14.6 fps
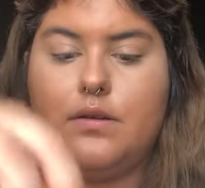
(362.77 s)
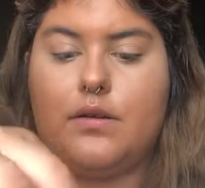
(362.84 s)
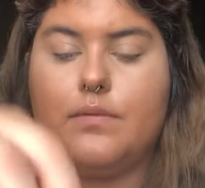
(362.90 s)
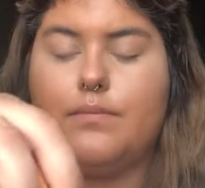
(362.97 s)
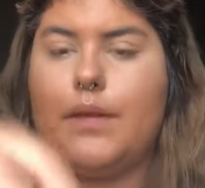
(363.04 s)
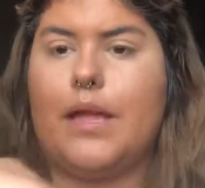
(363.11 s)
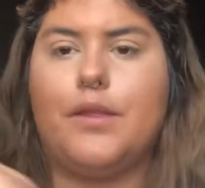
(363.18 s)

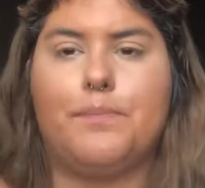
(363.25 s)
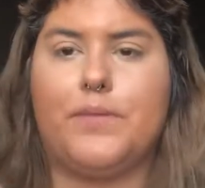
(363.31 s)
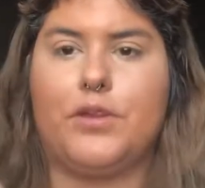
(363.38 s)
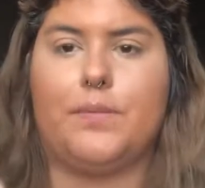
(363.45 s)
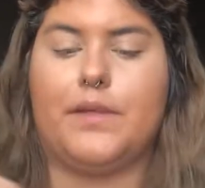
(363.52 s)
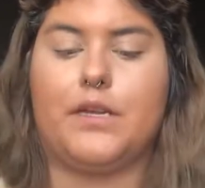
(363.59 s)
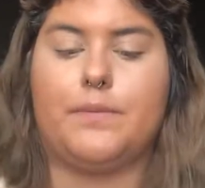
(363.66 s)
or my
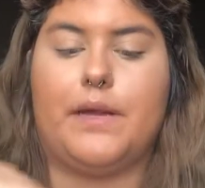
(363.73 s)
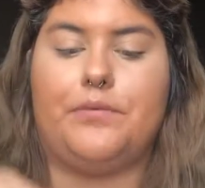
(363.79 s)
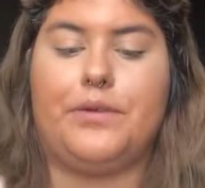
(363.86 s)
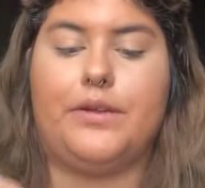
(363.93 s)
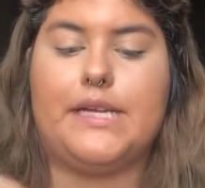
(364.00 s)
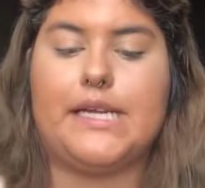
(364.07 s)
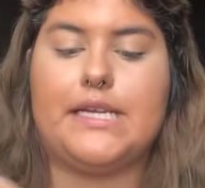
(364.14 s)
beauty blender, my
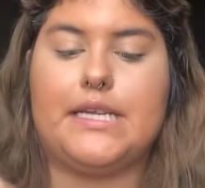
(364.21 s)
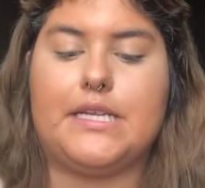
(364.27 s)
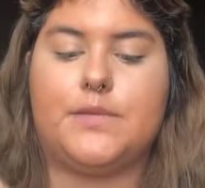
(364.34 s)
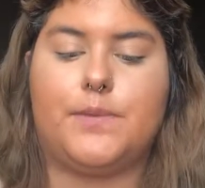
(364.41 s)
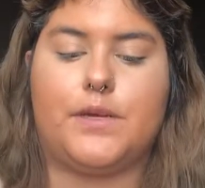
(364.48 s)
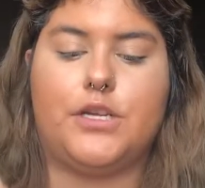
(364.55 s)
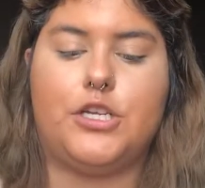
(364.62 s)
Real Technique
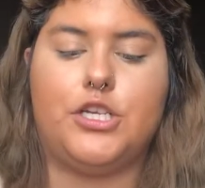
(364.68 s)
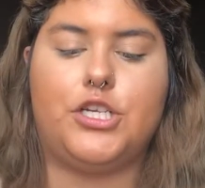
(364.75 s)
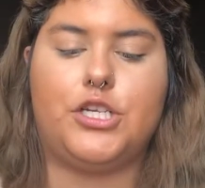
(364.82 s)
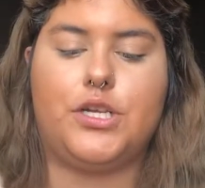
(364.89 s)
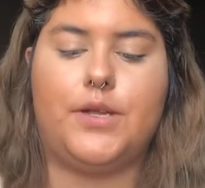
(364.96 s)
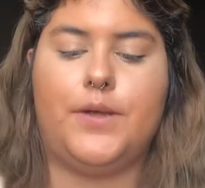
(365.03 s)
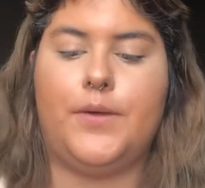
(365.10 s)

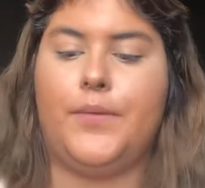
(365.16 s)
sponge.